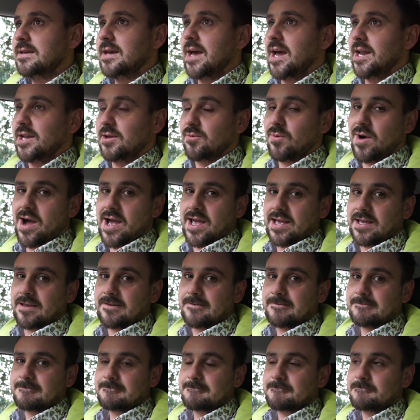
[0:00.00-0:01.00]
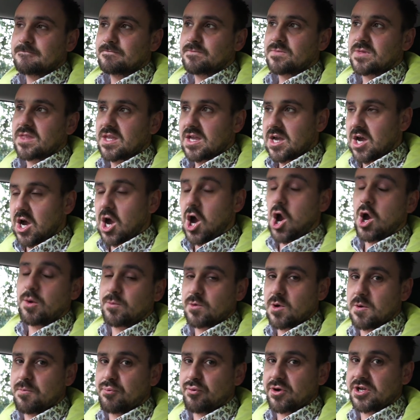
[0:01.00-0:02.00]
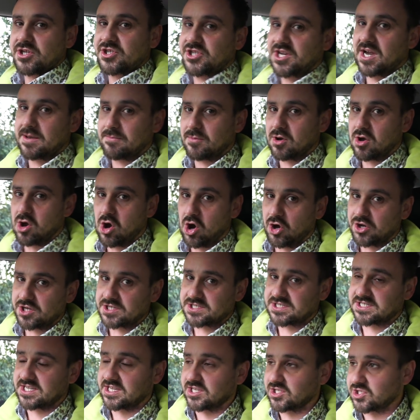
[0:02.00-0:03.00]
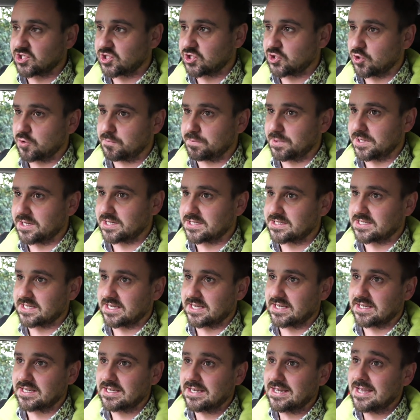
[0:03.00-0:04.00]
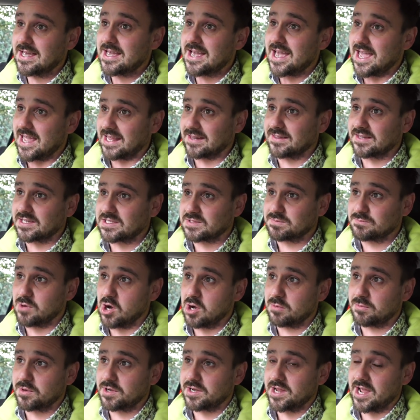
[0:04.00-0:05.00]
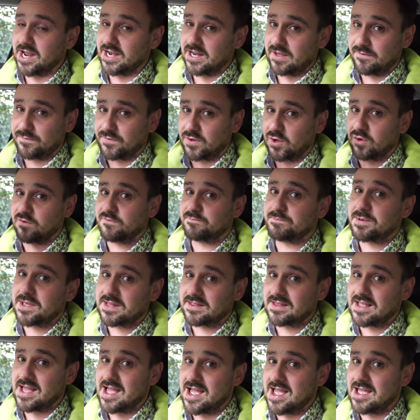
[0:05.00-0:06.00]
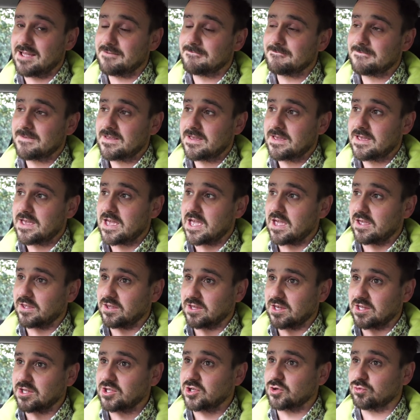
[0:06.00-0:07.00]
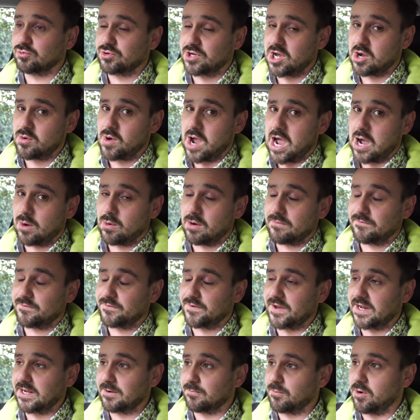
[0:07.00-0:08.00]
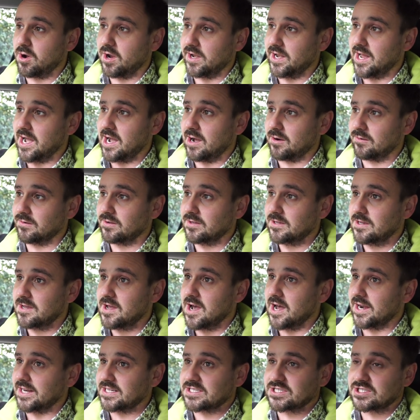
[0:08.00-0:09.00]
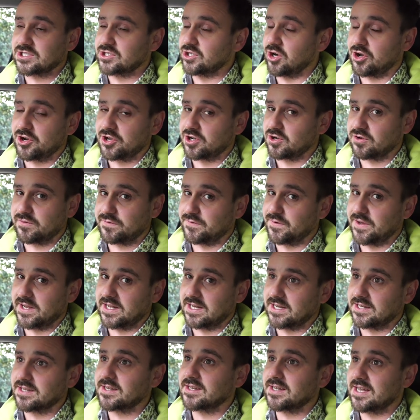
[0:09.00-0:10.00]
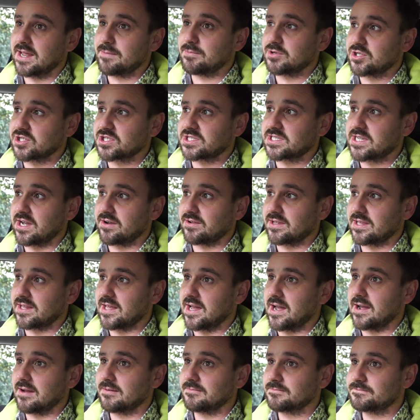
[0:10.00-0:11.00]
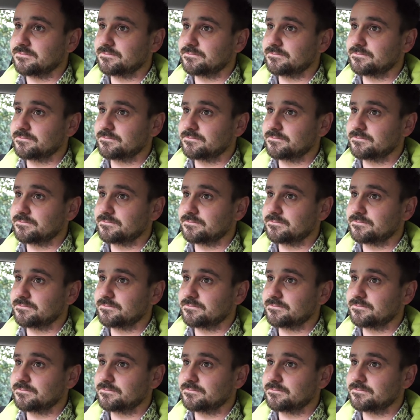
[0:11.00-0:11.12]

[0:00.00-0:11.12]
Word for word: Anyway, I hope you appreciate my honesty and stupidity in this moment. And if you've been there, it, you'll know how I'm feeling right now. And it's not a good feeling. Let me just tell you that.